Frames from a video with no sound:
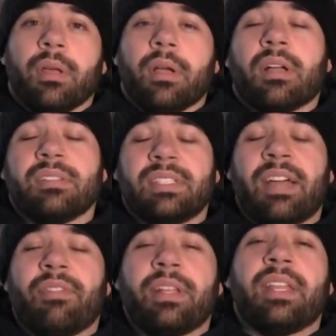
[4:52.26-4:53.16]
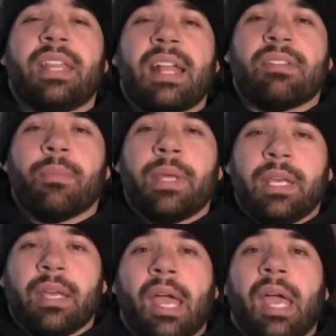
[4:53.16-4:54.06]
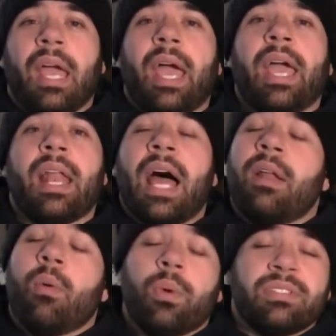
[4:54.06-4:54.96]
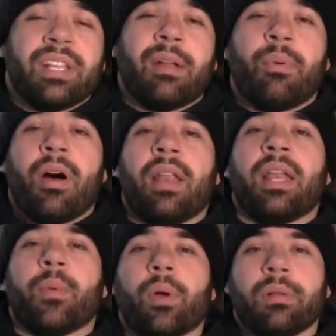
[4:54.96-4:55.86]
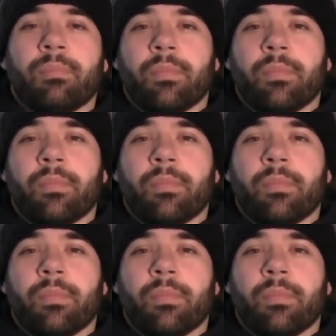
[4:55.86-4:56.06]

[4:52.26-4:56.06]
Because it definitely did that to me, and I don't wish that upon anyone.